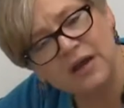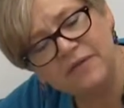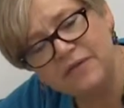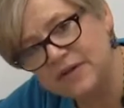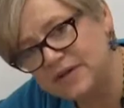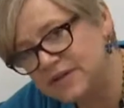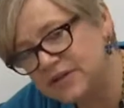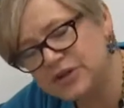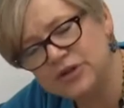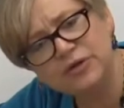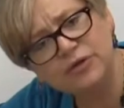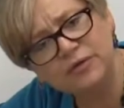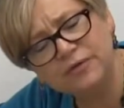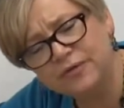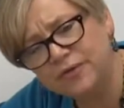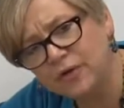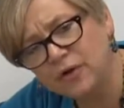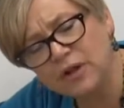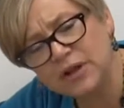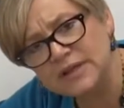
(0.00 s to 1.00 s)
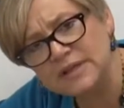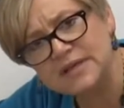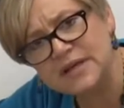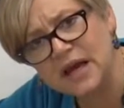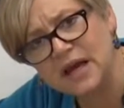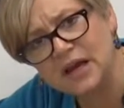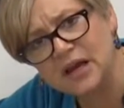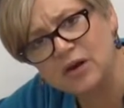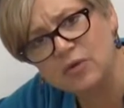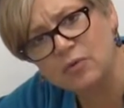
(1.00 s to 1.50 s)
If it's too full, it's
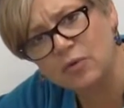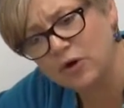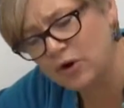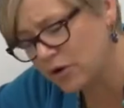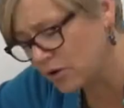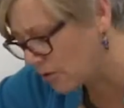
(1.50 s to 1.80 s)
not going to work